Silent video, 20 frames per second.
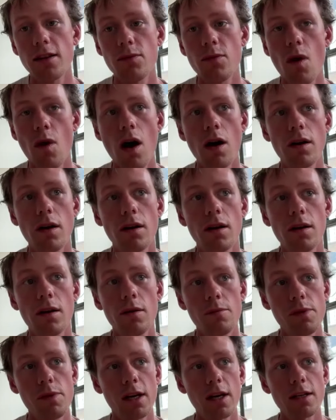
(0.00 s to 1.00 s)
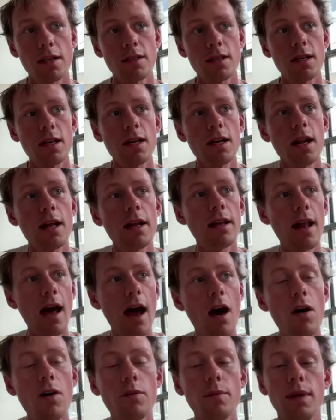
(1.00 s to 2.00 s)
the one because it didn't
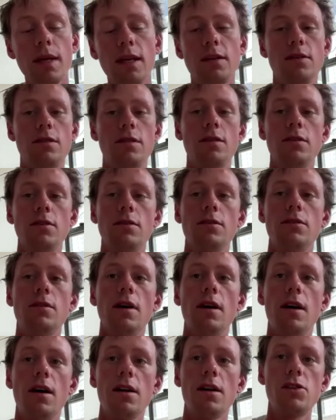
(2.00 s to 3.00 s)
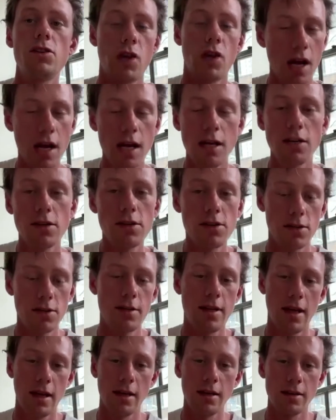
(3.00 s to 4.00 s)
allow me to change
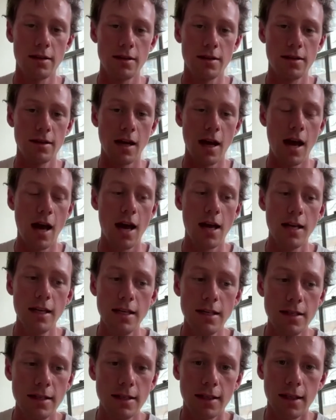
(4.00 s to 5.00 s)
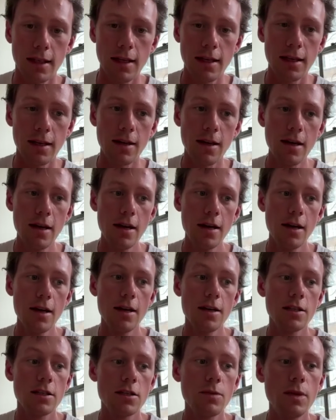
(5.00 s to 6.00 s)
things easily.
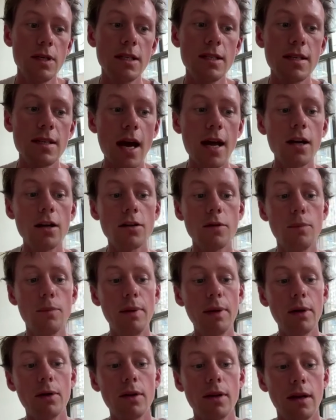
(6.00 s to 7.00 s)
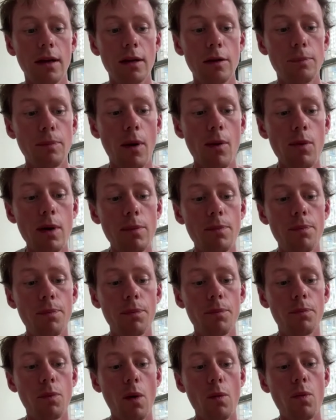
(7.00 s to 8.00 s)
So we decided to build it, but
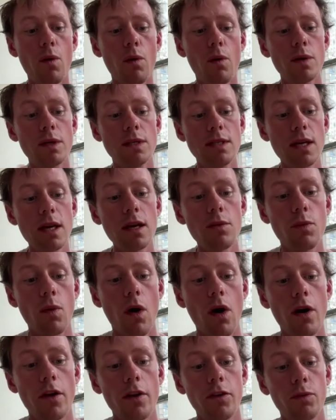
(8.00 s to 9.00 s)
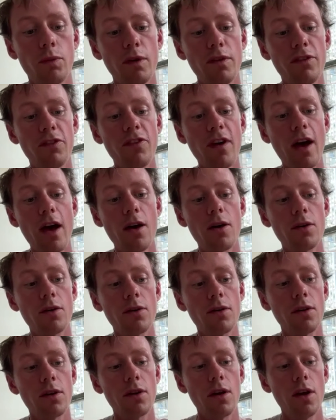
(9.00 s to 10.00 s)
what we did was we
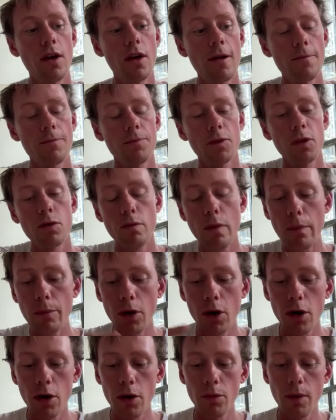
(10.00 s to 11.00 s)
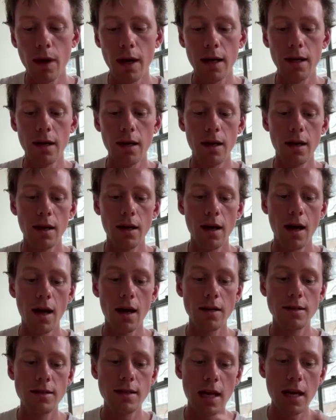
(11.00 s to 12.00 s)
found. You remember when
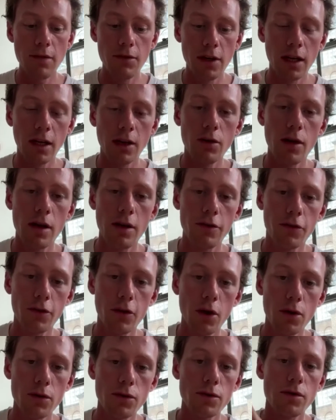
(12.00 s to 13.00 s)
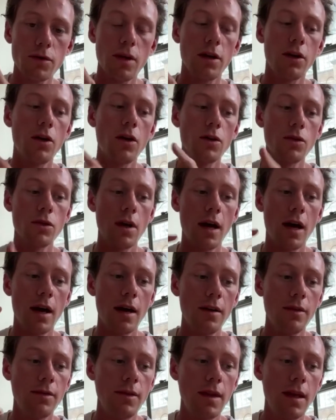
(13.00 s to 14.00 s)
David and Griff
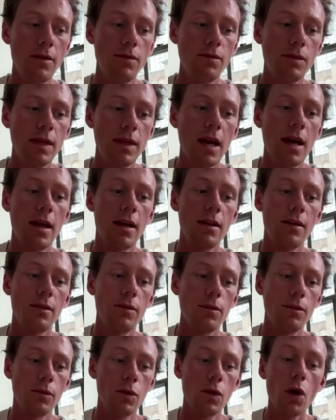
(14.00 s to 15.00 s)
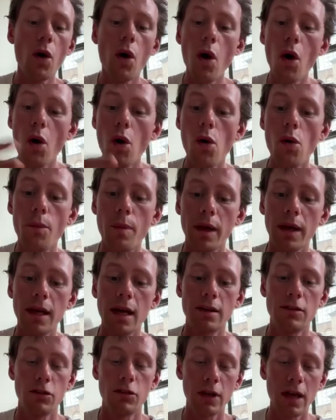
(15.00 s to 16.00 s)
they go home and
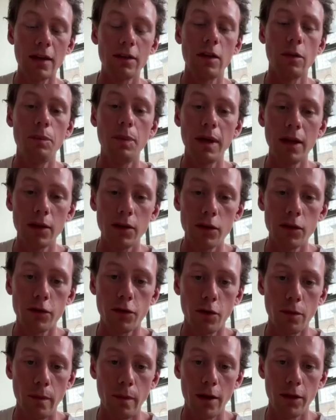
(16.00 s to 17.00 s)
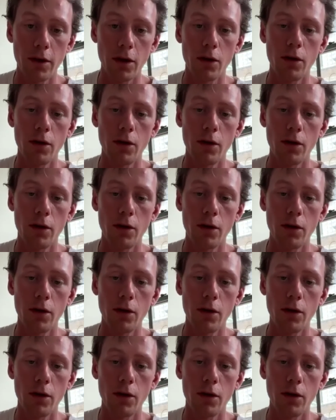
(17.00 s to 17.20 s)
get the pills for mother, or they